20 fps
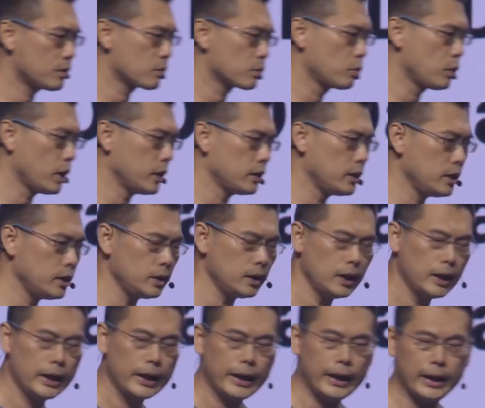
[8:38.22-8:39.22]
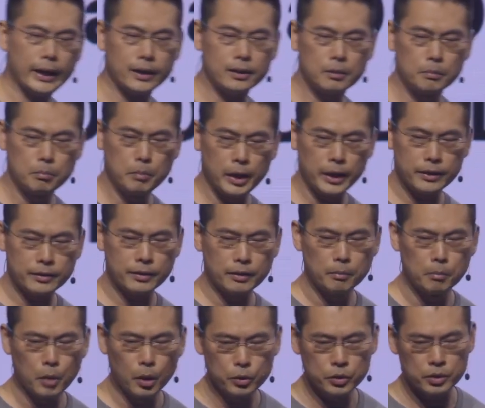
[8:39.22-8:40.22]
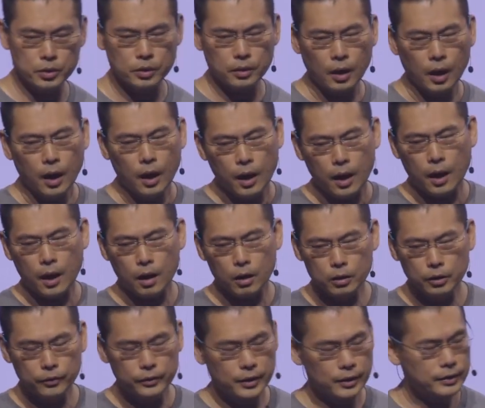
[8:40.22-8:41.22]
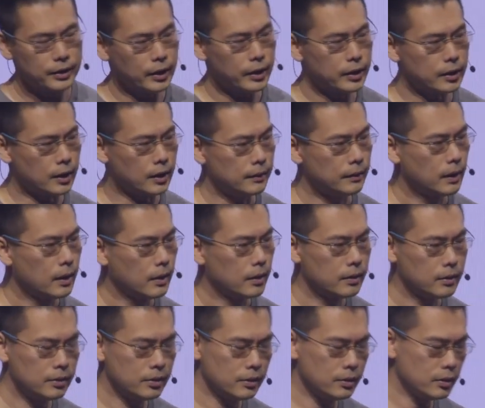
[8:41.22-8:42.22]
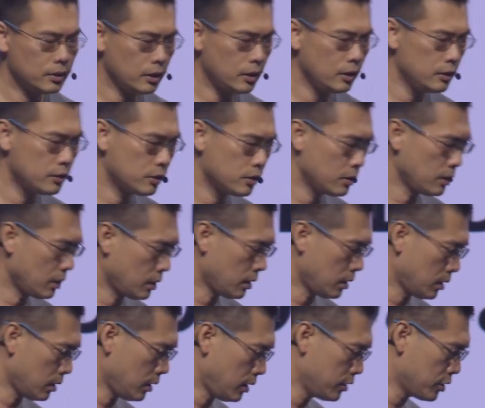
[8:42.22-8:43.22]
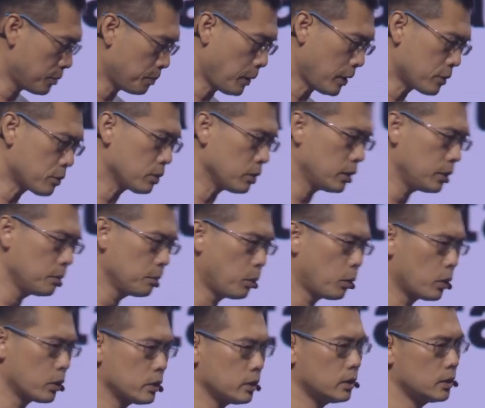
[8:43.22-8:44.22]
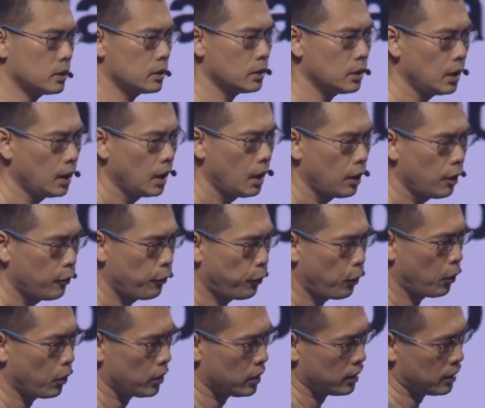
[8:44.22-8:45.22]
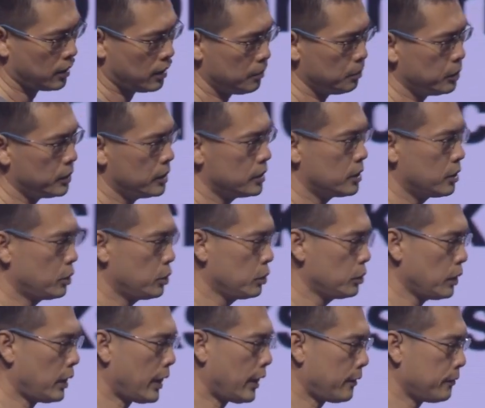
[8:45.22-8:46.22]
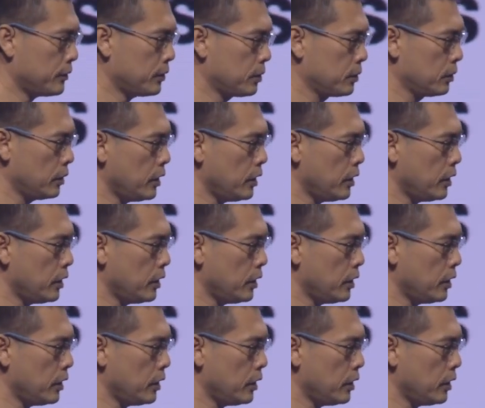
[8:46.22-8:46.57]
running and make the most out of the data. This is especially important for the companies who have to